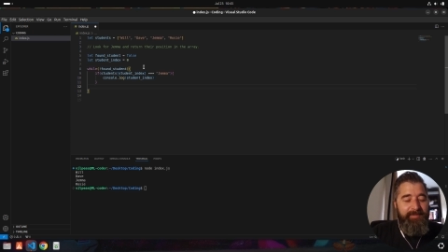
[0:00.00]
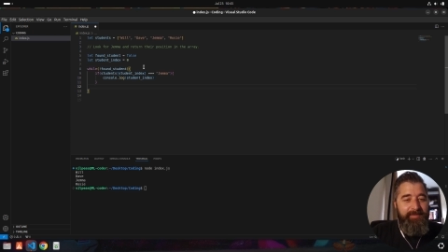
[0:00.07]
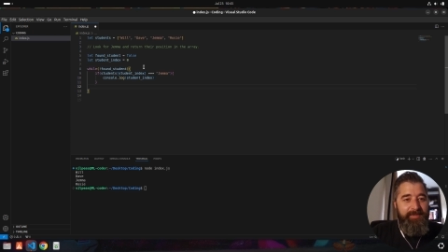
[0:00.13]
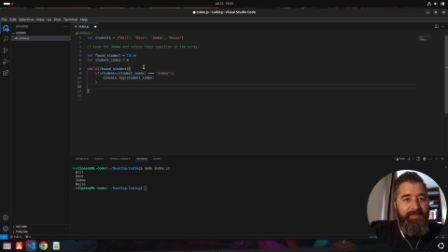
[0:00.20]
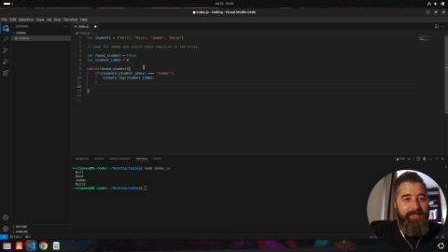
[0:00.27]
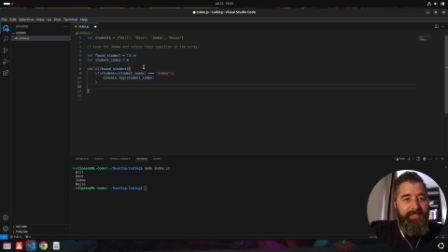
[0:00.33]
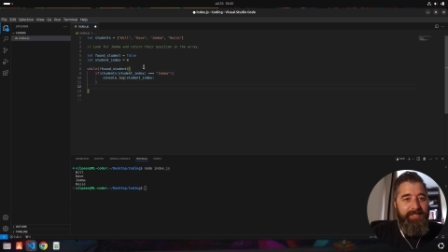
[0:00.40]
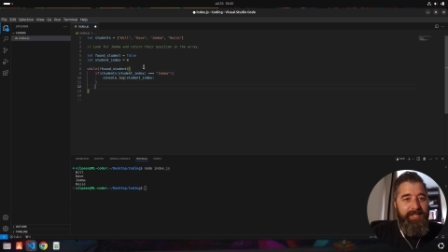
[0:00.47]

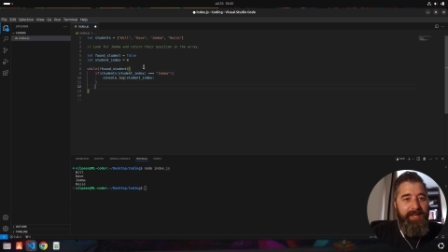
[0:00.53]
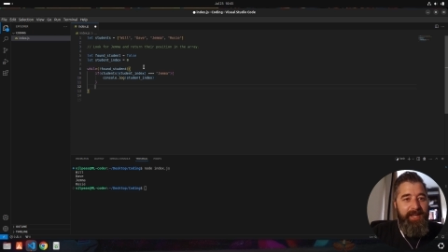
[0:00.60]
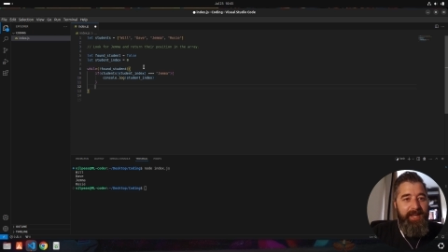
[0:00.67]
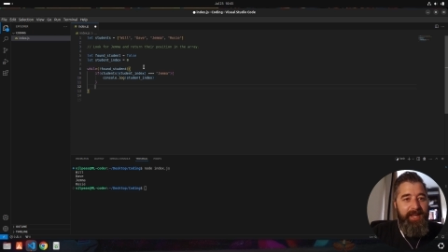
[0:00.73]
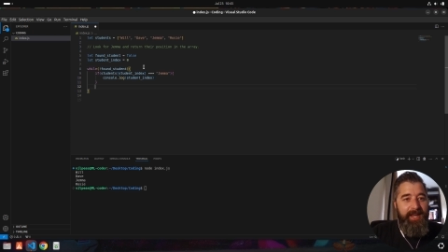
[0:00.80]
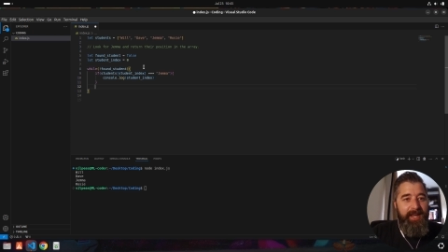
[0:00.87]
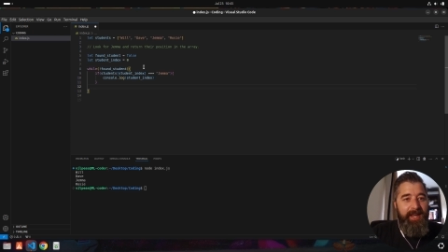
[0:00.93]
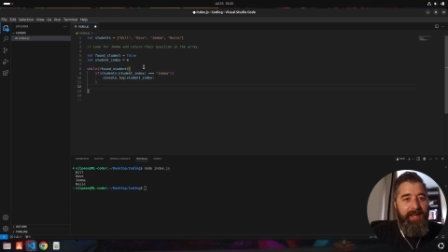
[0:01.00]

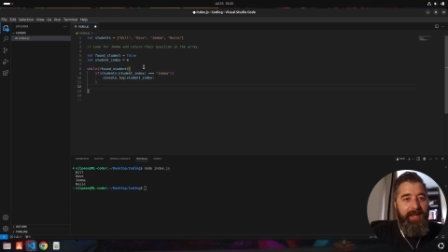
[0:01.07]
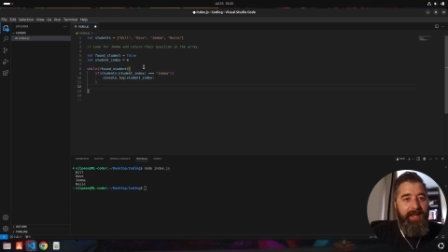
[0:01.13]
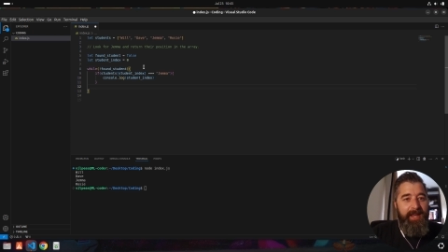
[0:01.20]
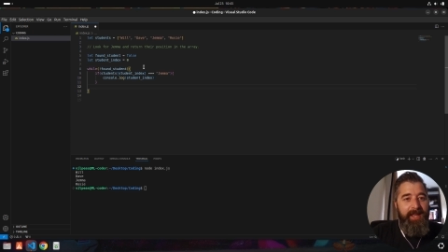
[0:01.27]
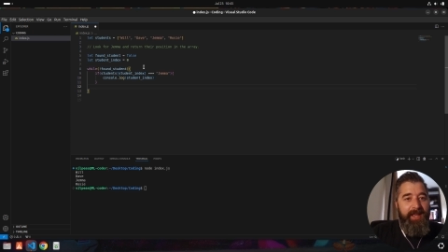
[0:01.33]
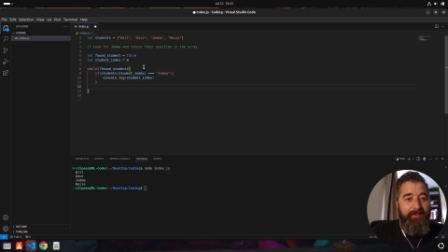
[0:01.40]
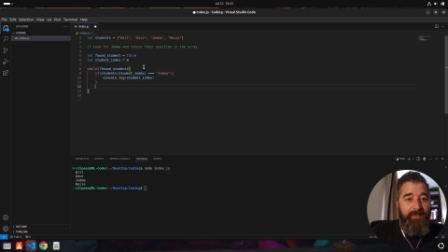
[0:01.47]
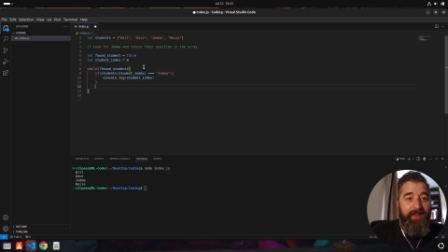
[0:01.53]
say,
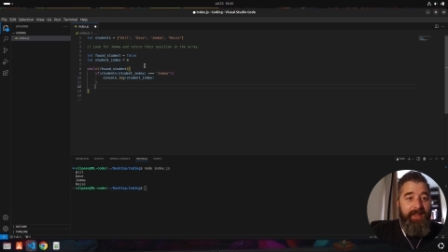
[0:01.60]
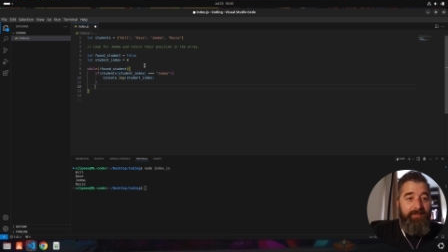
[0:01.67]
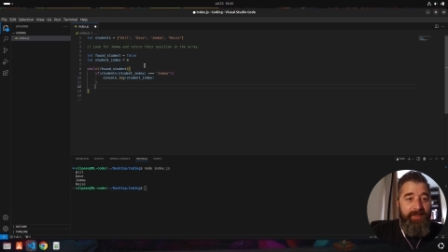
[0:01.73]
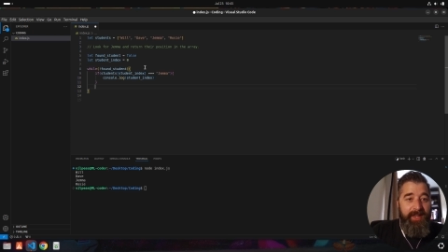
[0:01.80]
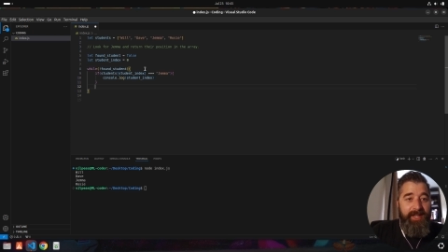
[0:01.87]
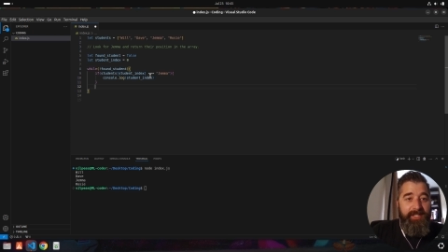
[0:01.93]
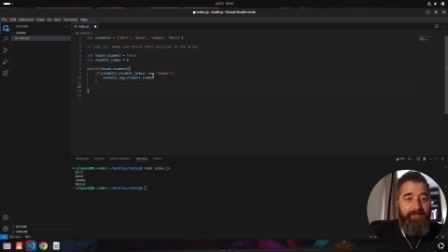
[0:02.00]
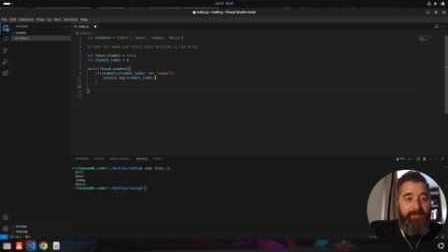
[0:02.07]
if it
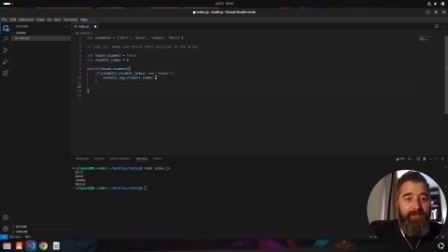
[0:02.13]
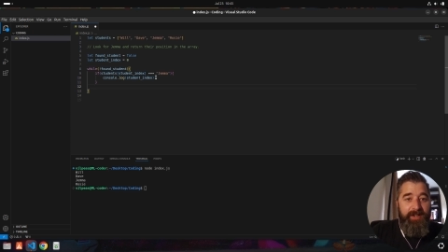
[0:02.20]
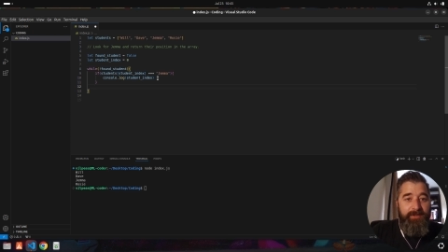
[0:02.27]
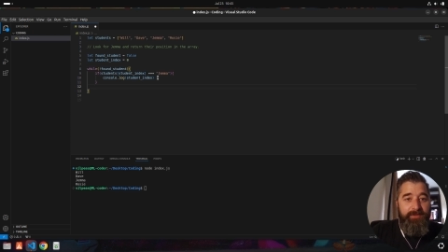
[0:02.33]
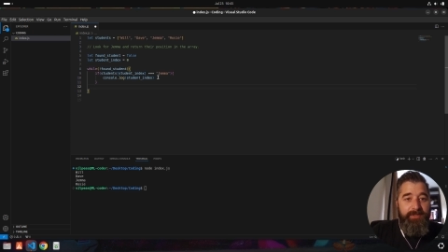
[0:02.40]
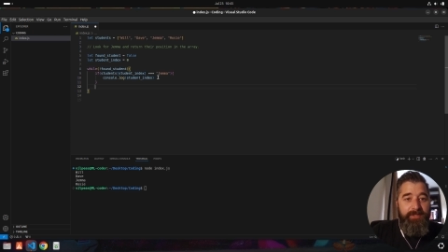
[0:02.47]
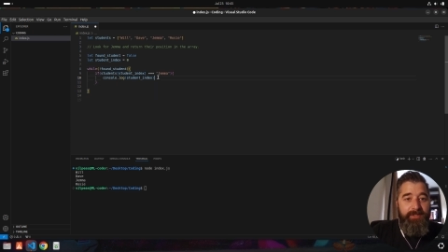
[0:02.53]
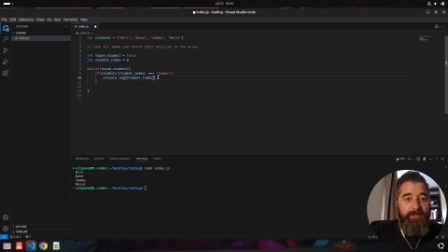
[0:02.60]
is found,